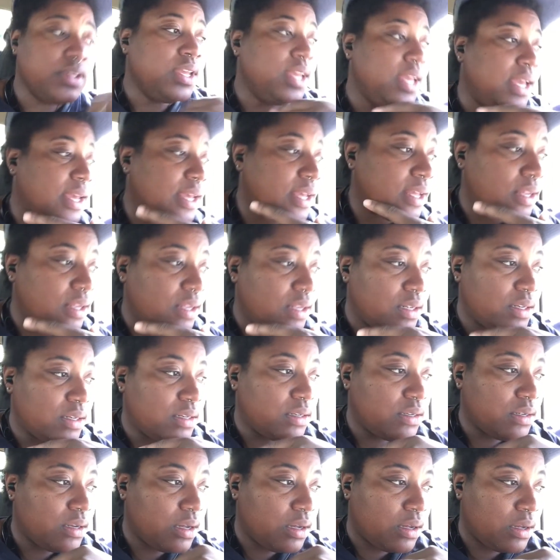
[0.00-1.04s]

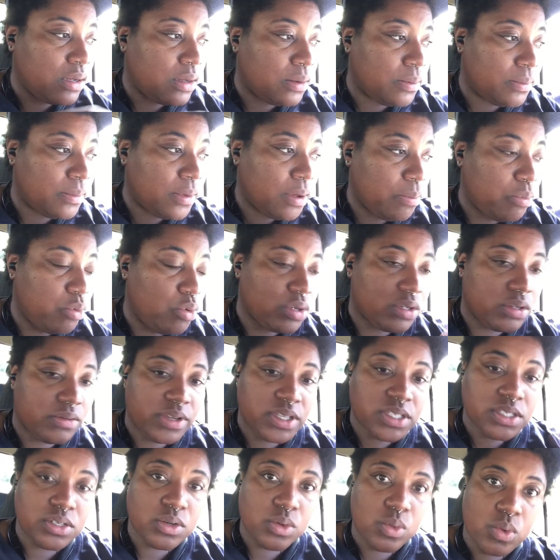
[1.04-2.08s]
and I poured the
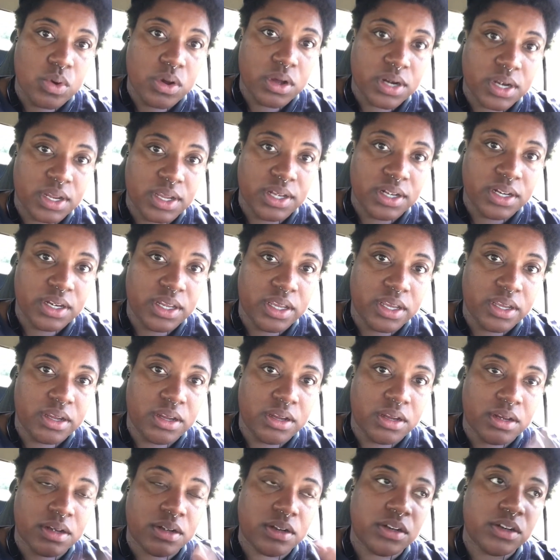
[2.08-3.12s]
rest of the water in
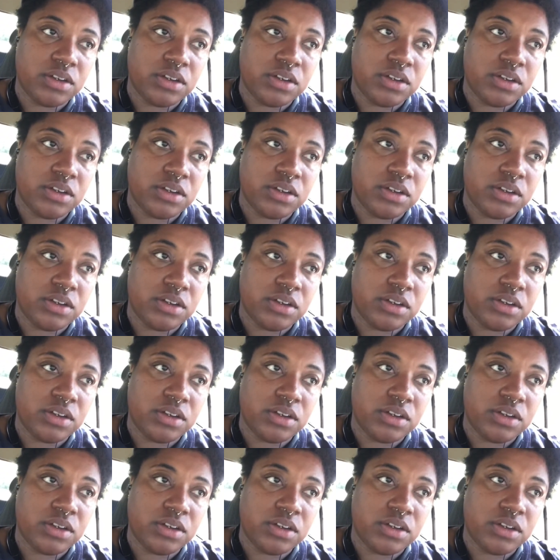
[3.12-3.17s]
there.